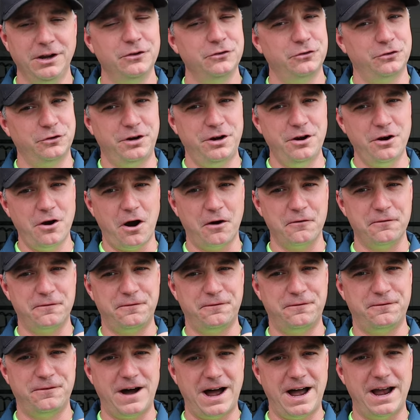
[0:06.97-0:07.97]
So here are
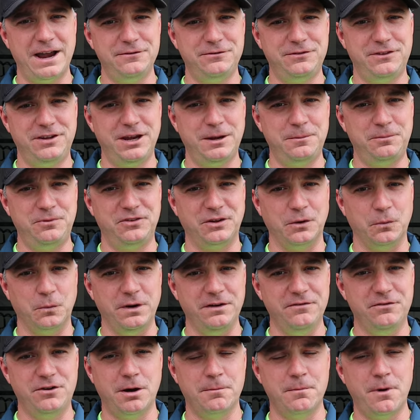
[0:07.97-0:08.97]
five tips that
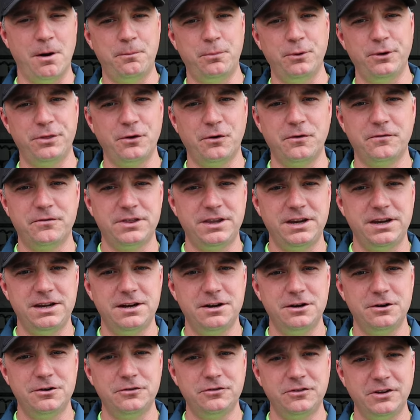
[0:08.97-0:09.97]
we've come up with over the
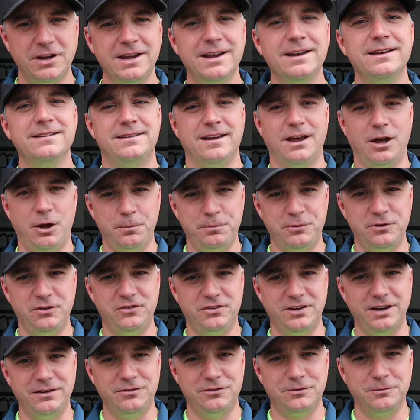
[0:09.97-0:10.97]
years to help you
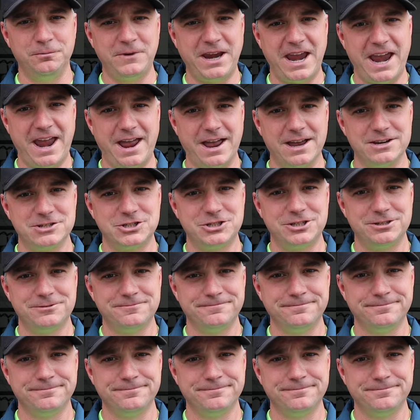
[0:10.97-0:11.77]
save some cash.